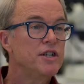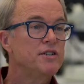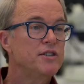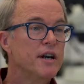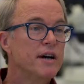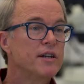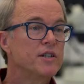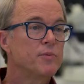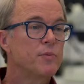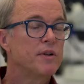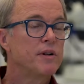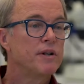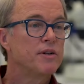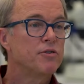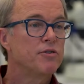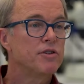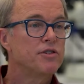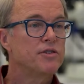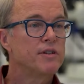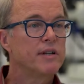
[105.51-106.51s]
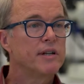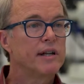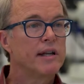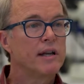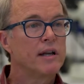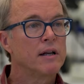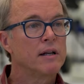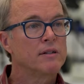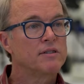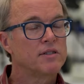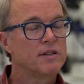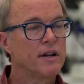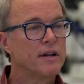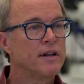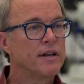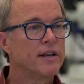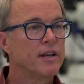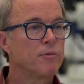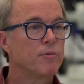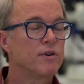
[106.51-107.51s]
The GCI has been interested in
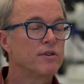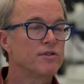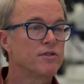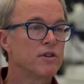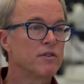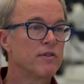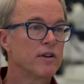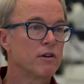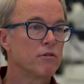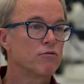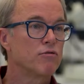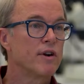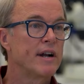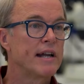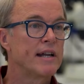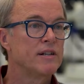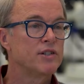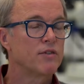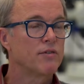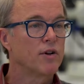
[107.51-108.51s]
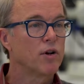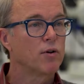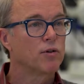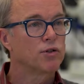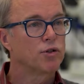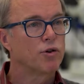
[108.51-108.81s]
studying and preserving a range of